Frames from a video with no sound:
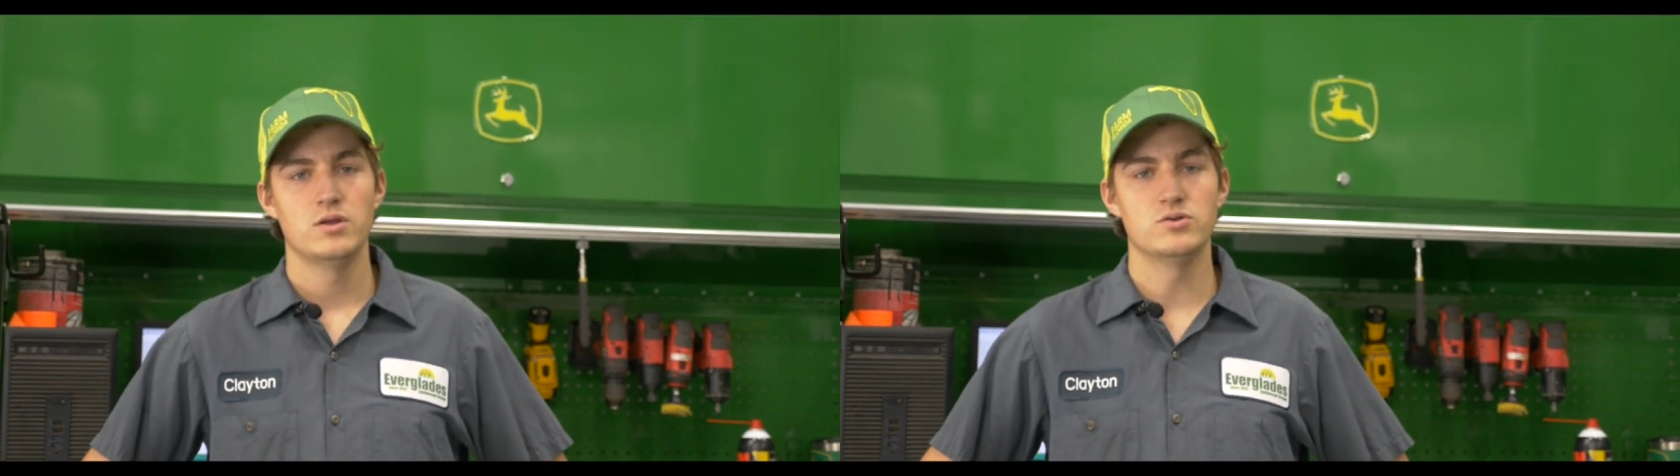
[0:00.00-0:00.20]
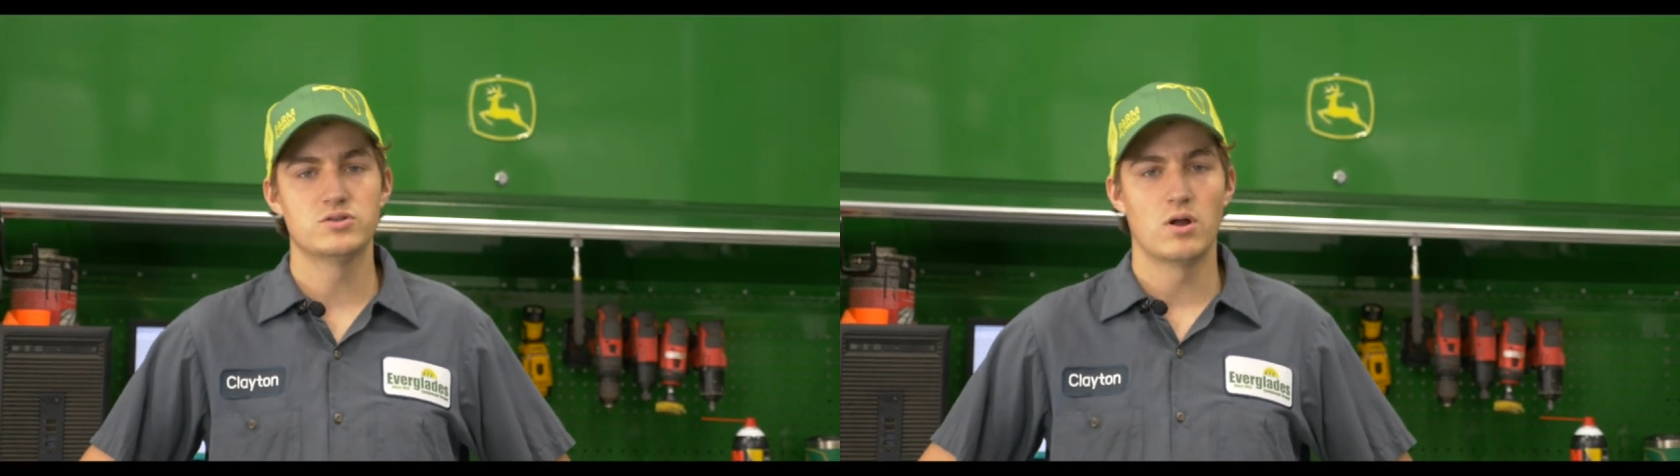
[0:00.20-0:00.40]

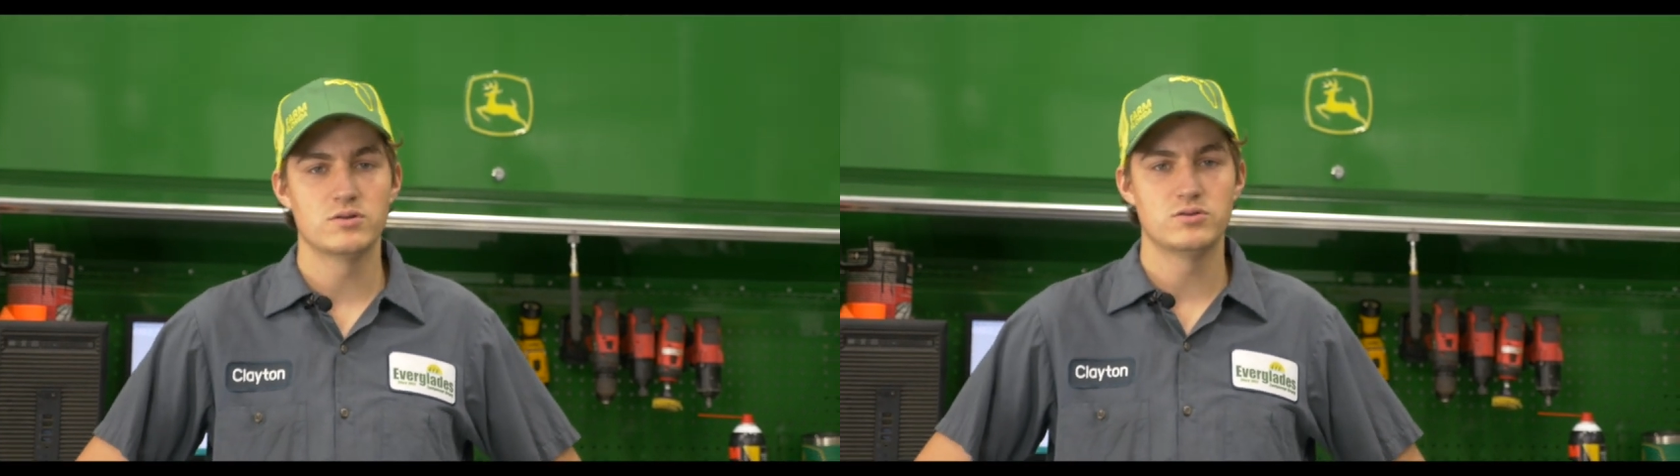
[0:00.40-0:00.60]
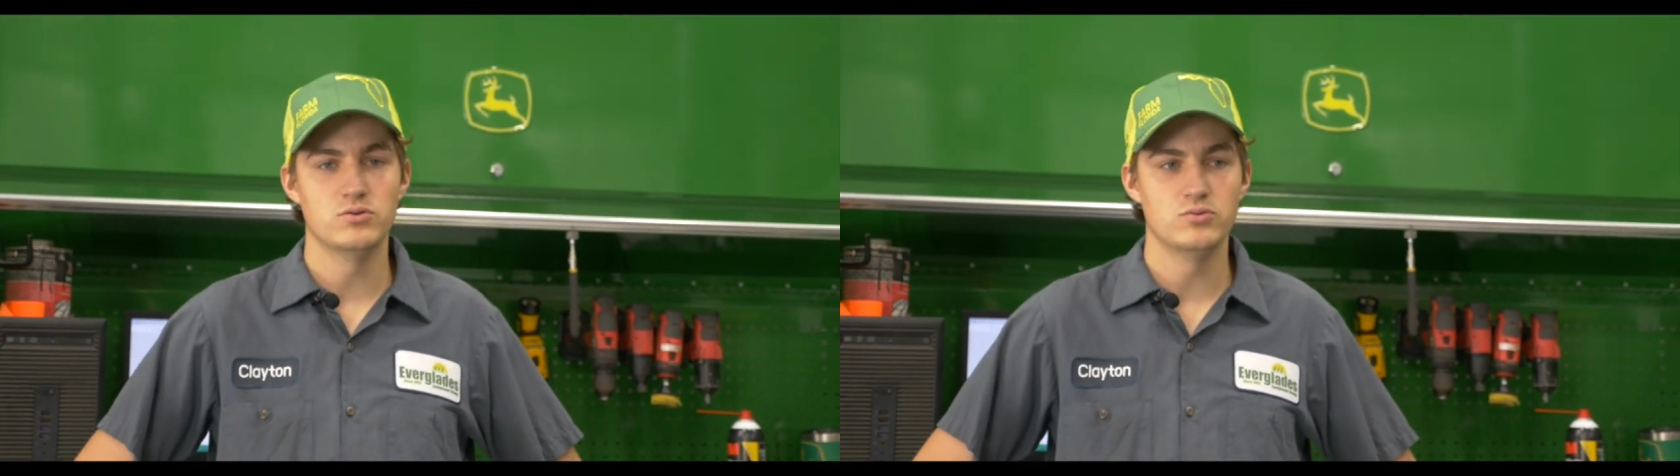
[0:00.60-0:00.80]
you
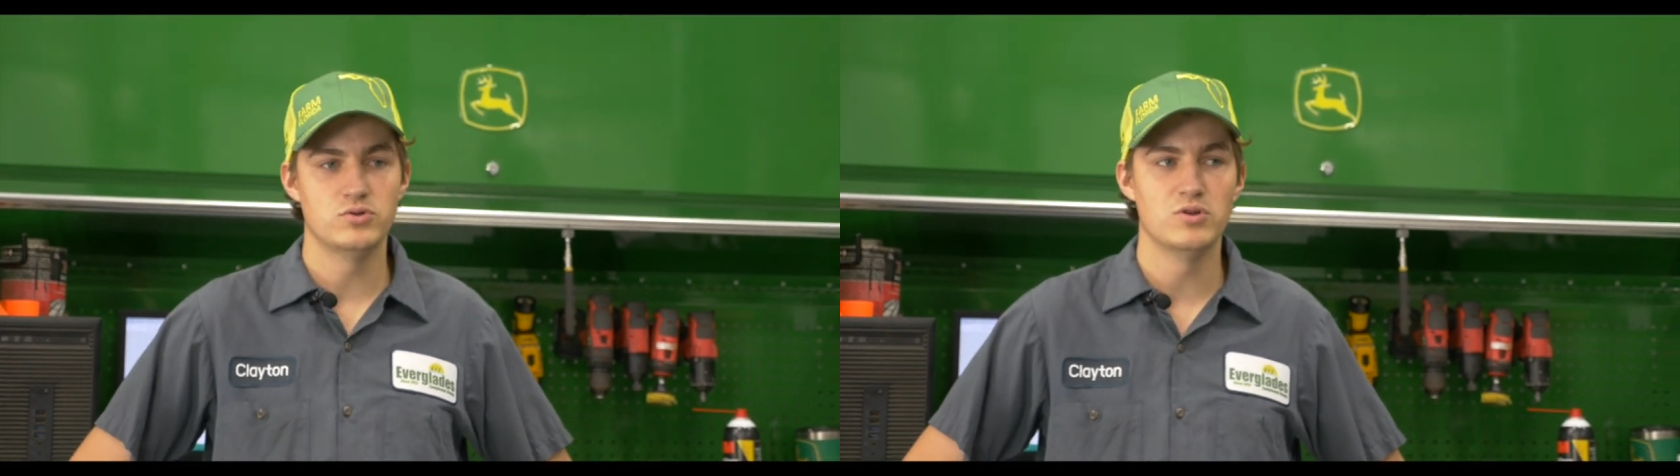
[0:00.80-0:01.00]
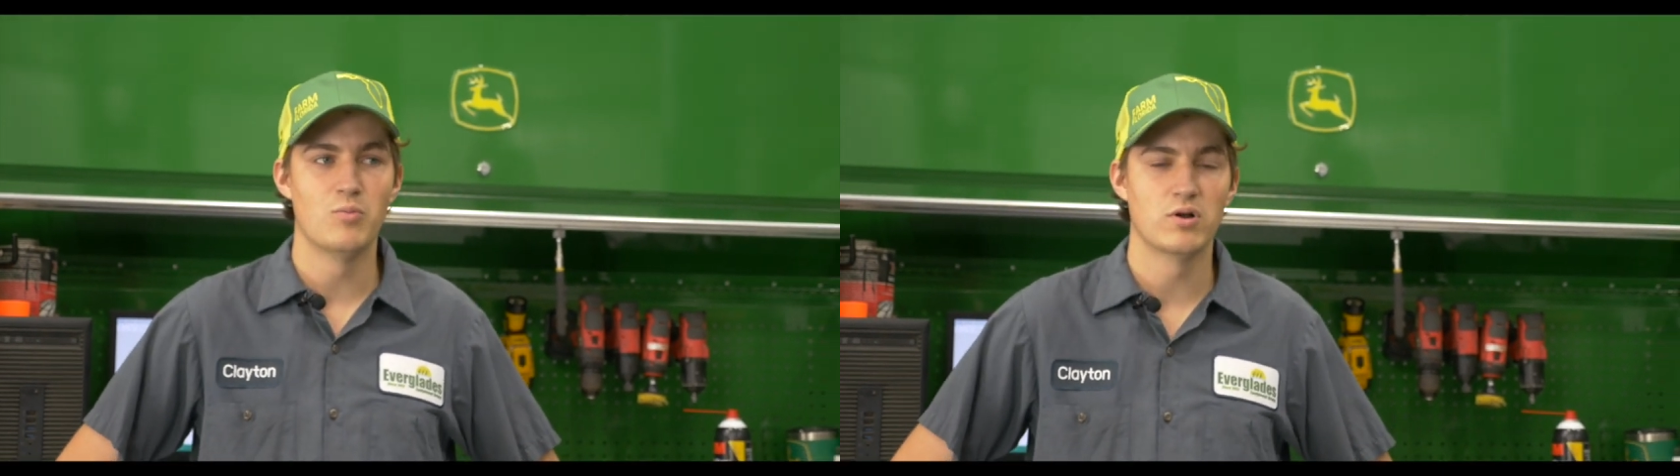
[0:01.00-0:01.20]
start to
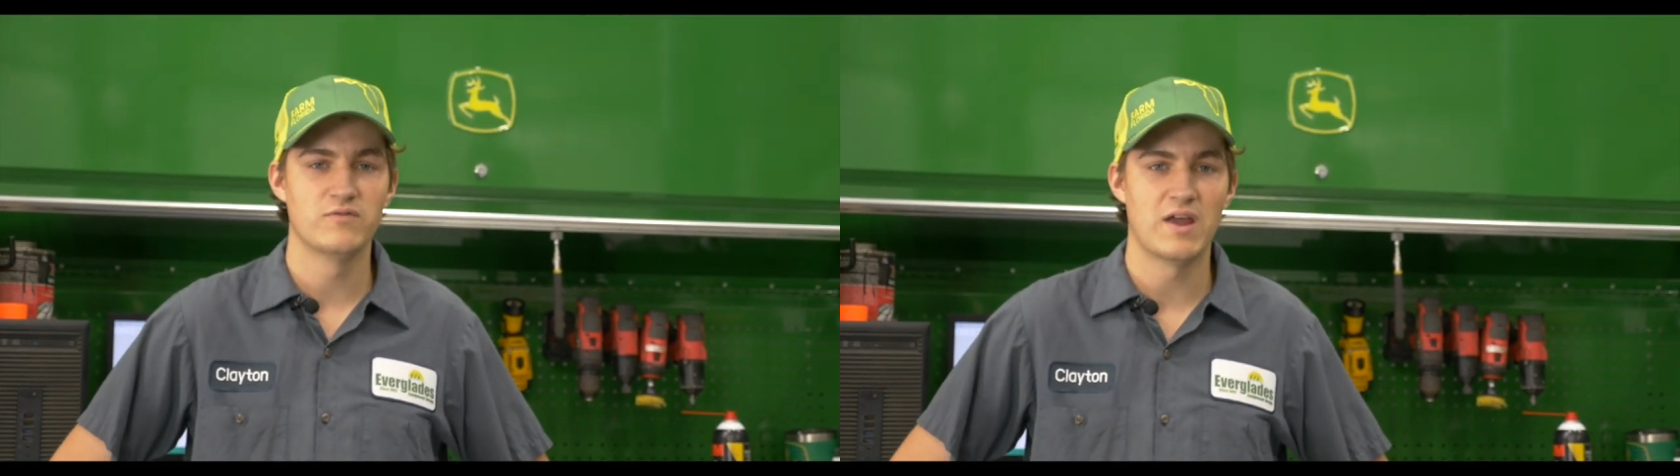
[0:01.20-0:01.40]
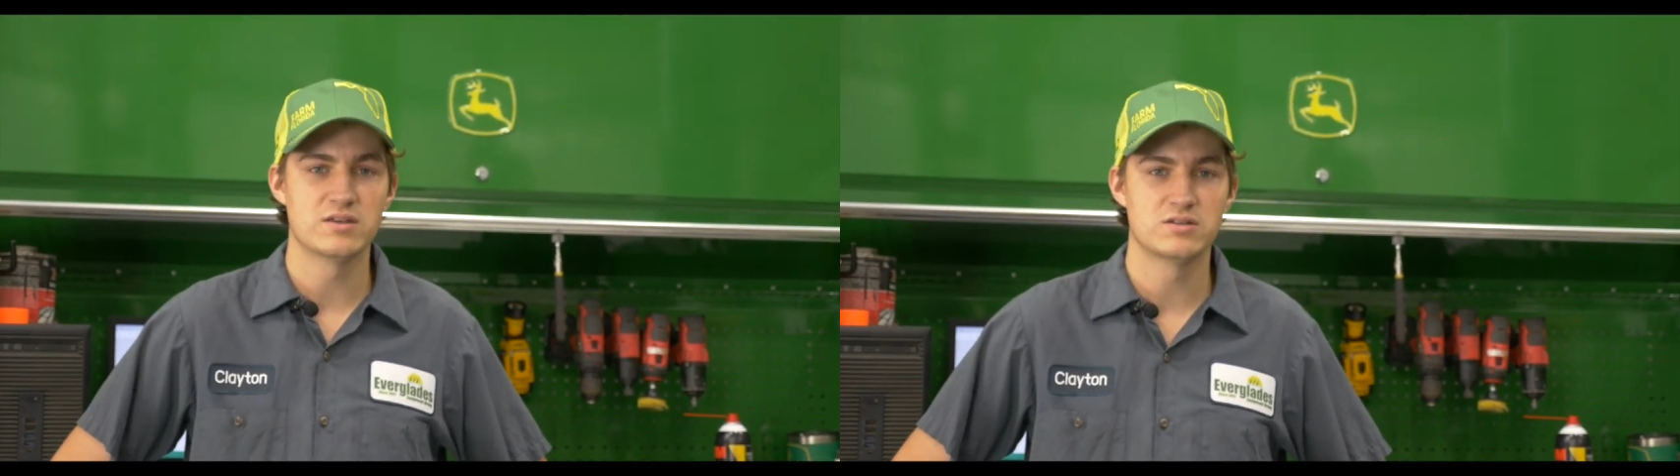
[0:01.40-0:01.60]
do the more advanced